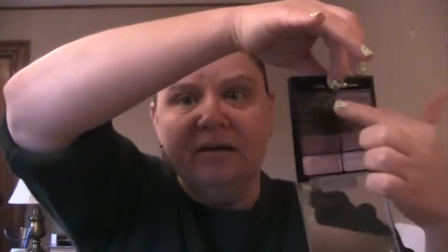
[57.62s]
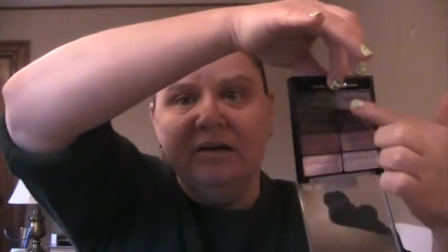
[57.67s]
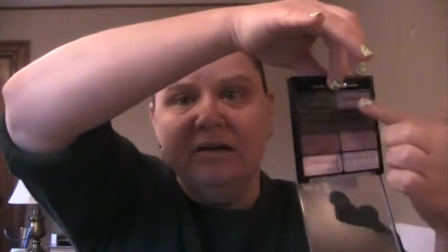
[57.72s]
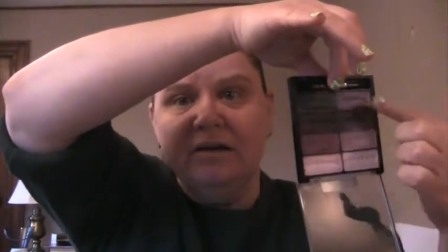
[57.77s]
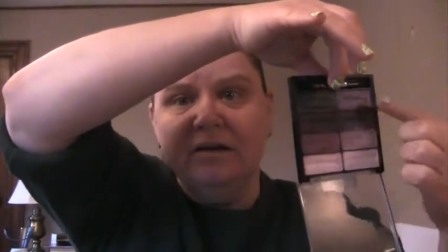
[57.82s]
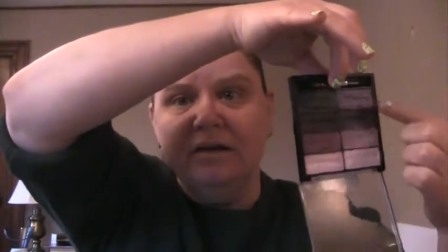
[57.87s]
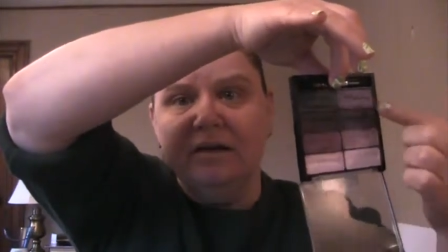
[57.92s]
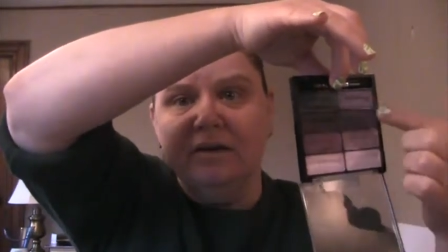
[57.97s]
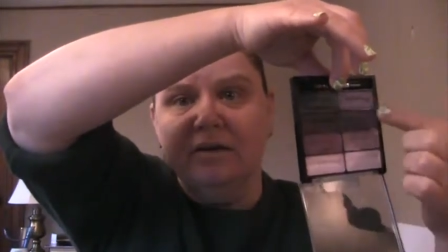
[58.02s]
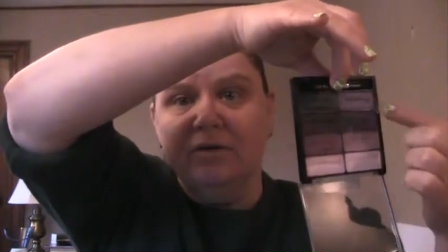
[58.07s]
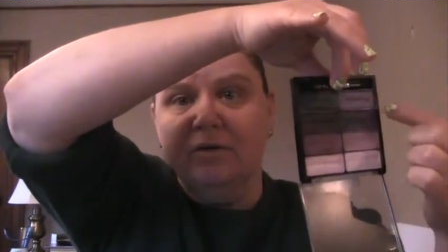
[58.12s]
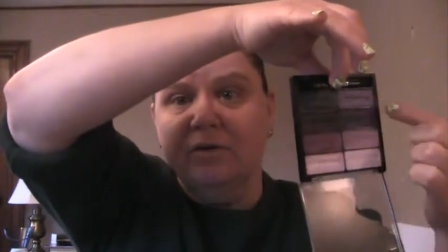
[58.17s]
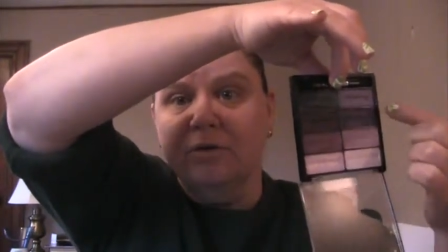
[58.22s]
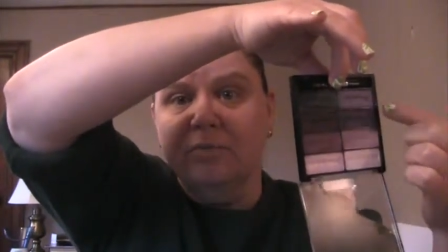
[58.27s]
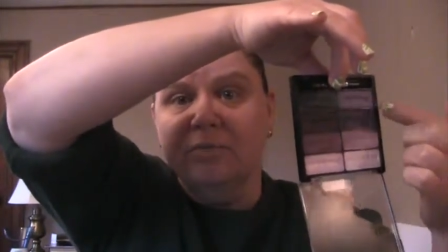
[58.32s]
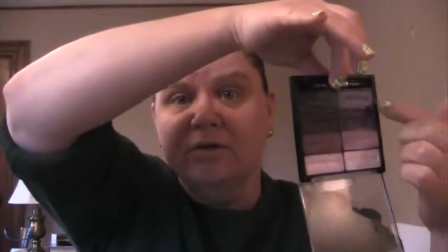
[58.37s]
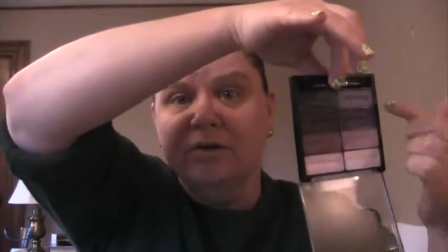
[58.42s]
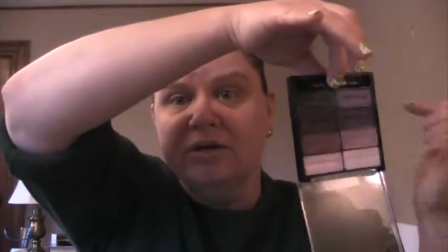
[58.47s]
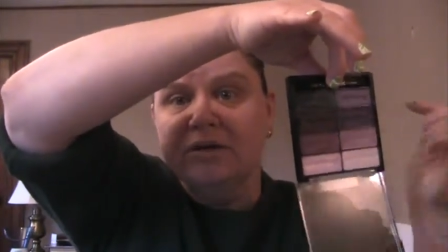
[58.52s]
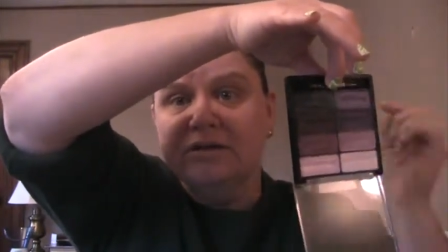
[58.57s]
or
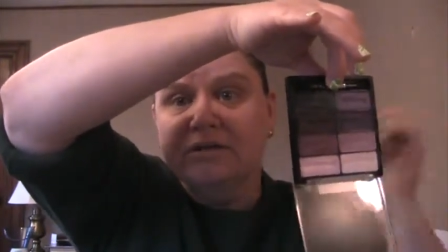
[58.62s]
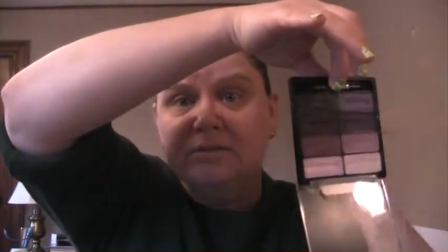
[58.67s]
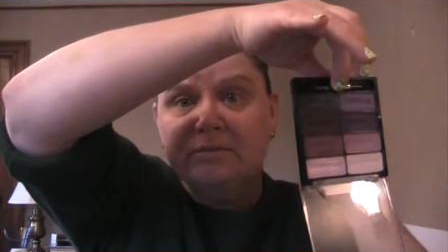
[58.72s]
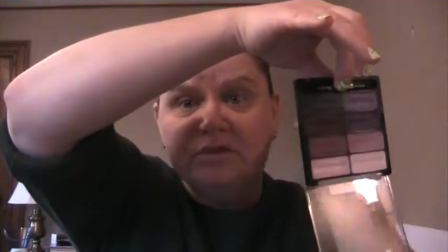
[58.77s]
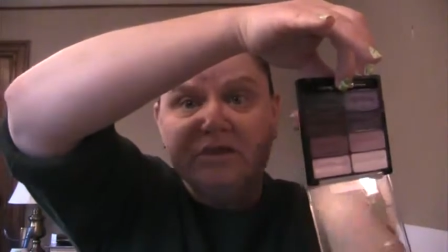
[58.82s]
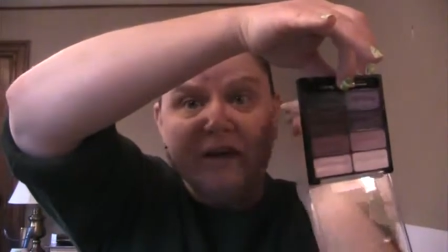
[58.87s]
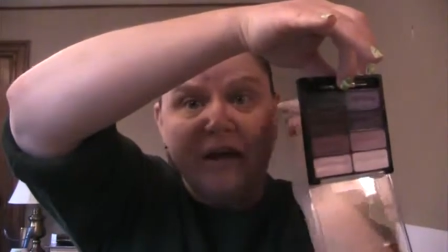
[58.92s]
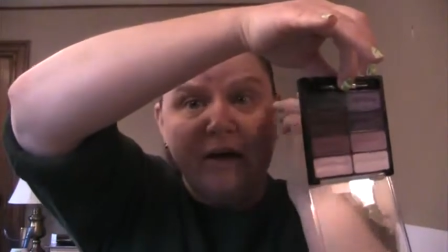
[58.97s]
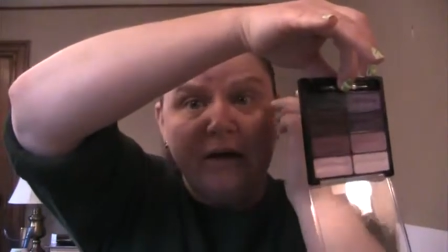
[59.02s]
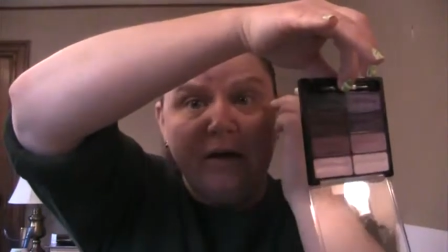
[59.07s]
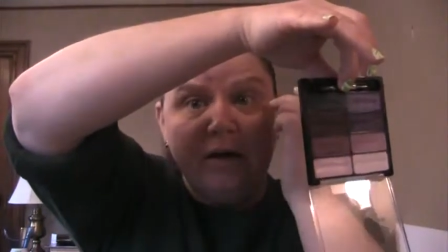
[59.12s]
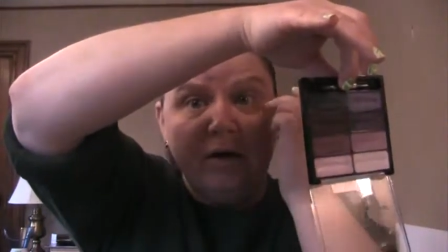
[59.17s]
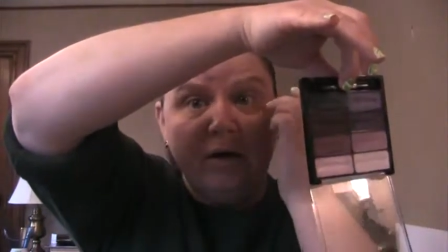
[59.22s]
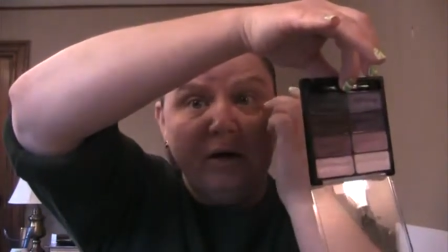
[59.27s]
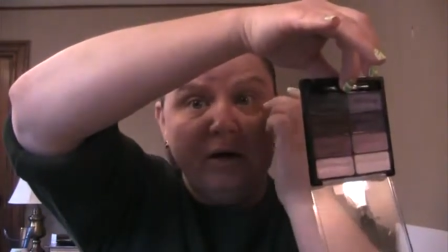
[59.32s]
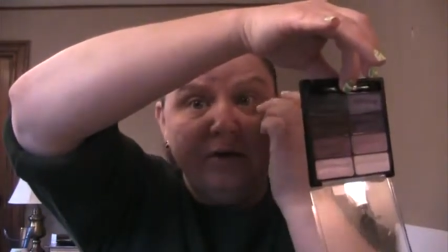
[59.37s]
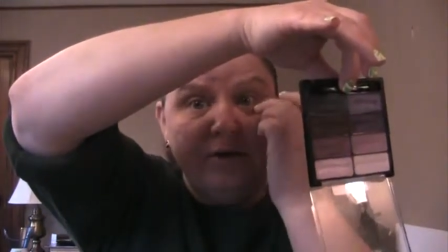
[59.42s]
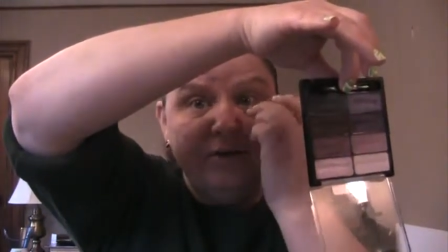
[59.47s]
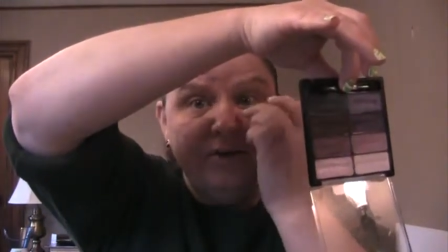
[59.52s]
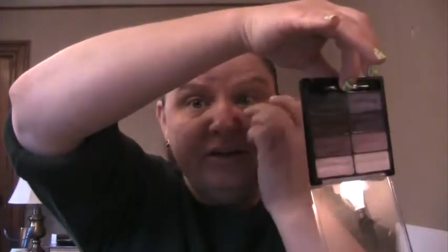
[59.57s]
putting some shadow
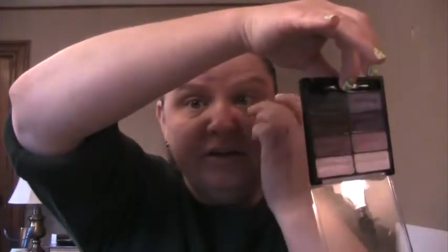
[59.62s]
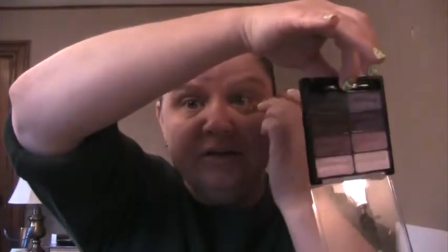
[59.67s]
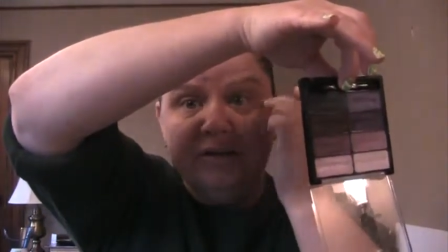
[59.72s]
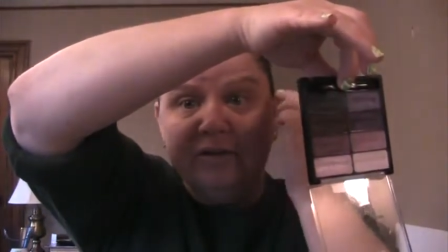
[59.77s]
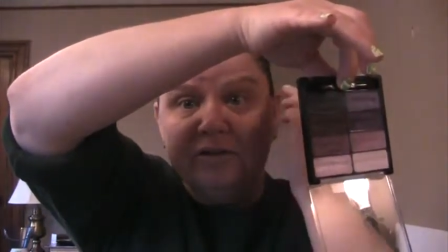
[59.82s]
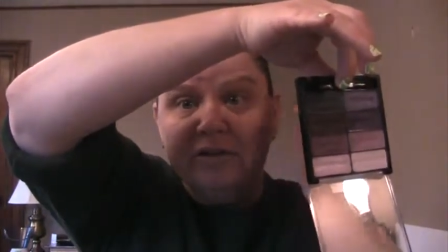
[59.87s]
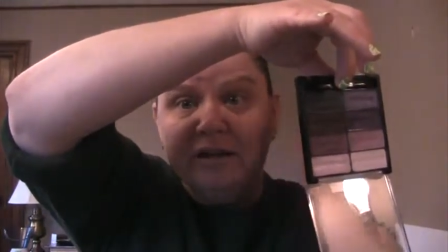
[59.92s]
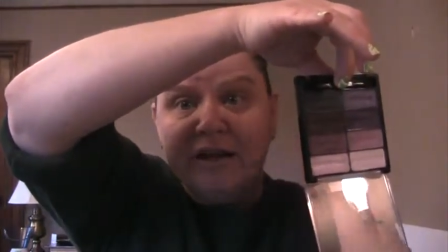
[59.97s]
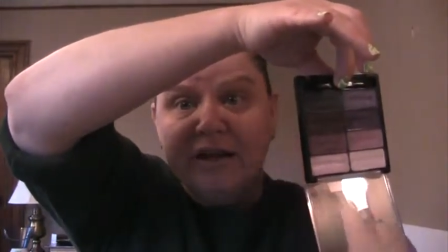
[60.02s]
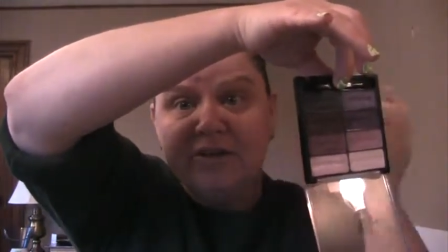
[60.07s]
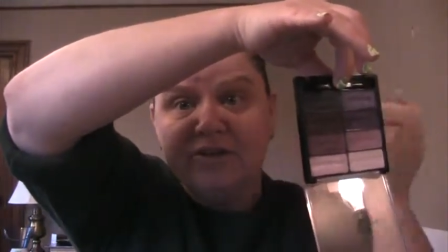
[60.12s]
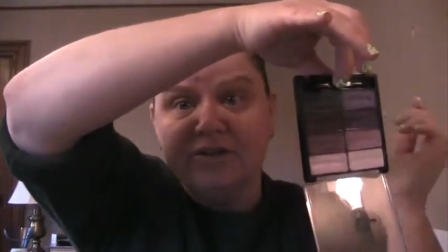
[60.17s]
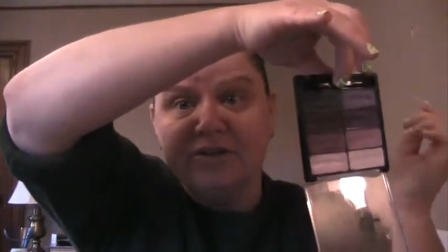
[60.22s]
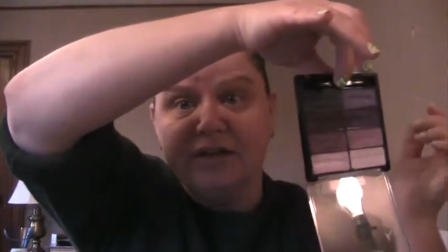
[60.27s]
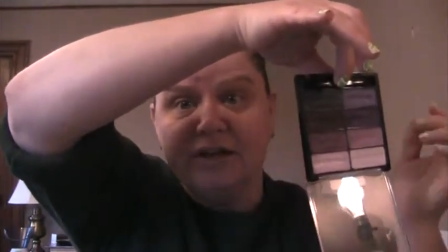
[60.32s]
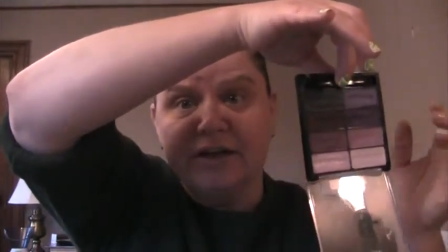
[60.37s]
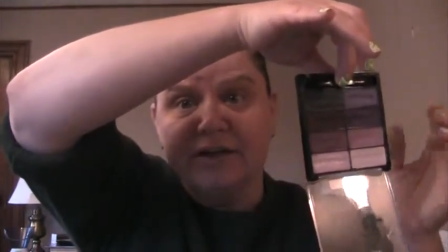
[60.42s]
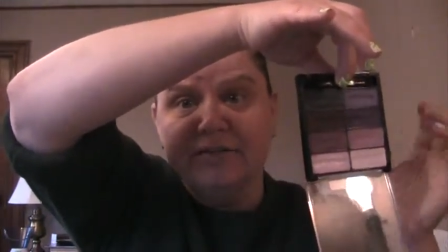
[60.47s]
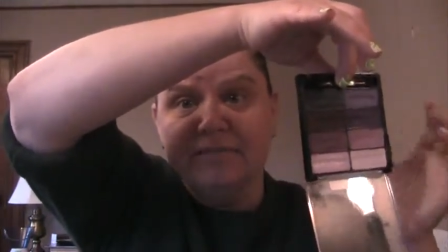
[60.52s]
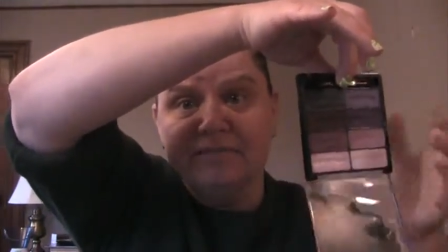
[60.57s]
underneath your lash
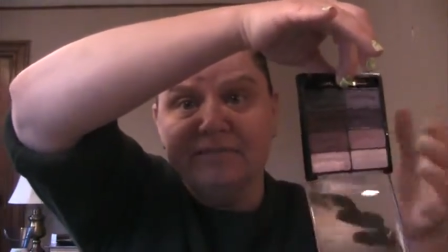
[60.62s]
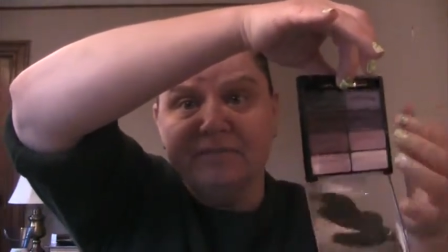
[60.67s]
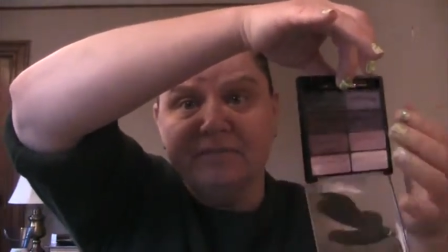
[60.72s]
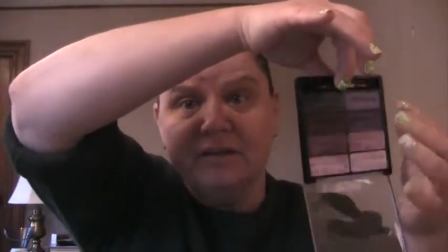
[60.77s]
line,